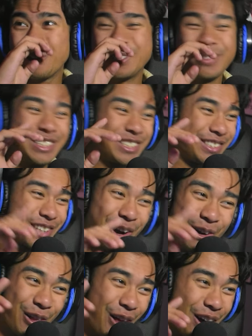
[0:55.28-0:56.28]
it's been
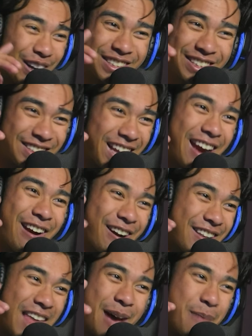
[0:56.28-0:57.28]
so long since I
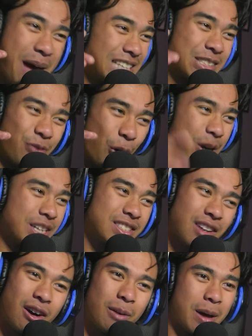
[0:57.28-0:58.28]
heard that man's voice.
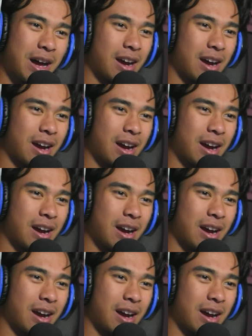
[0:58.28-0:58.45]
Oh my